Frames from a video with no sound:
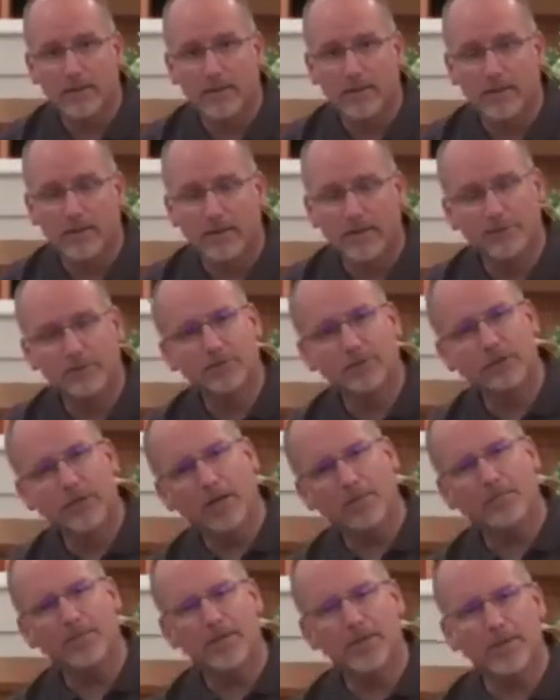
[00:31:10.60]
There's
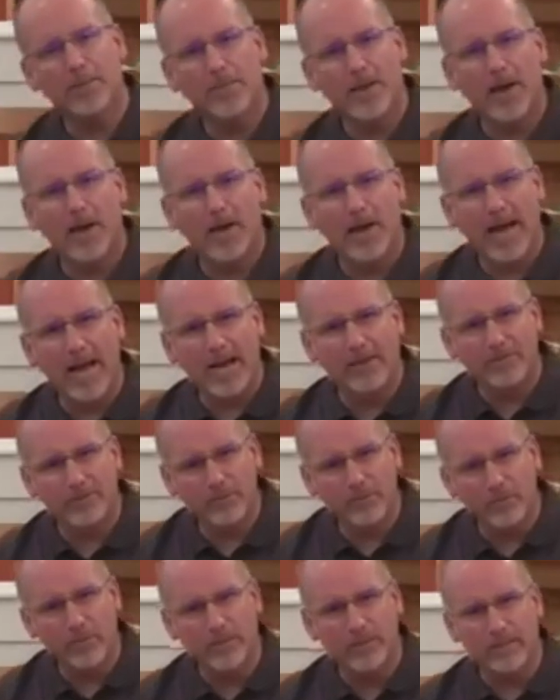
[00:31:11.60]
something about
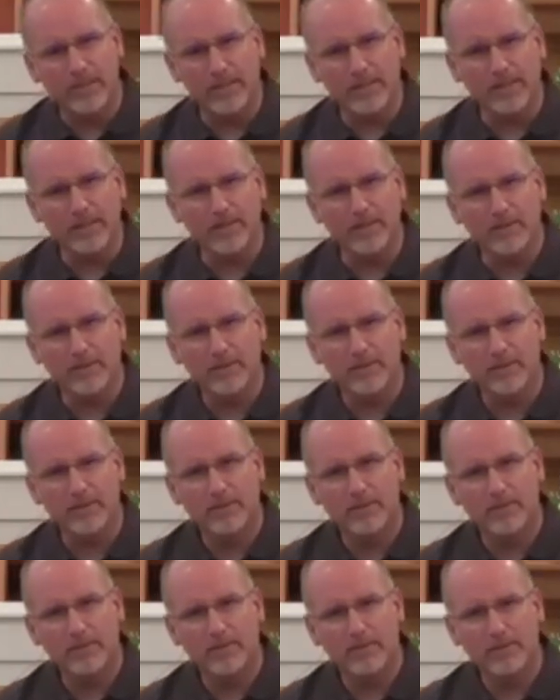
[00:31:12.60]
having within
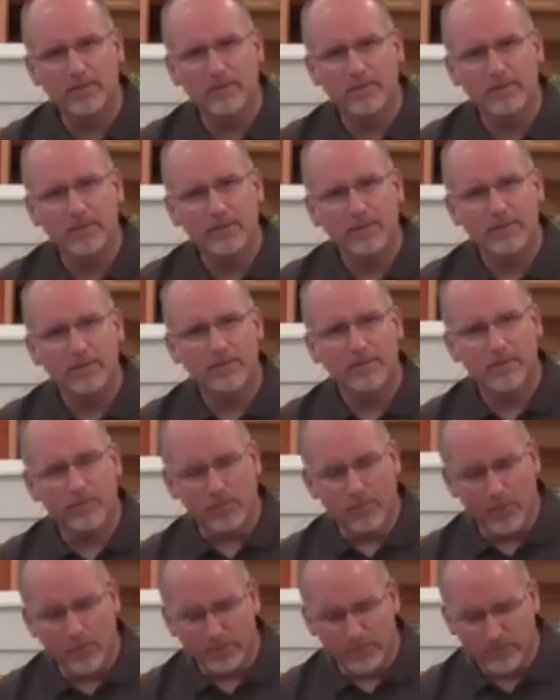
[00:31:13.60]
the
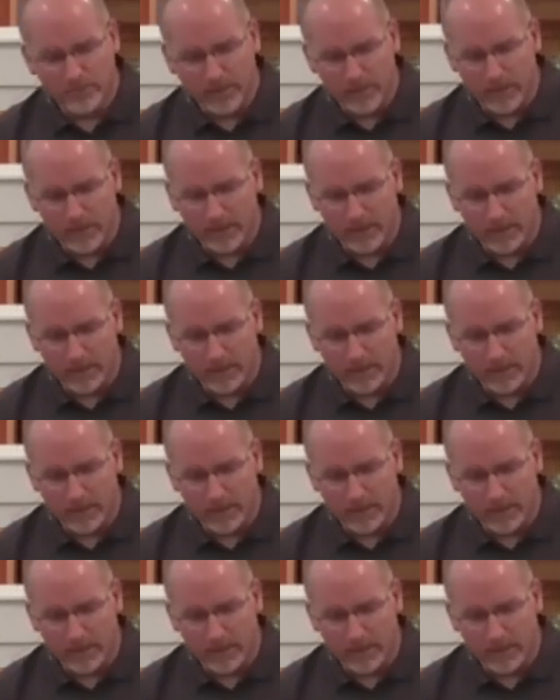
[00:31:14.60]
Word of God.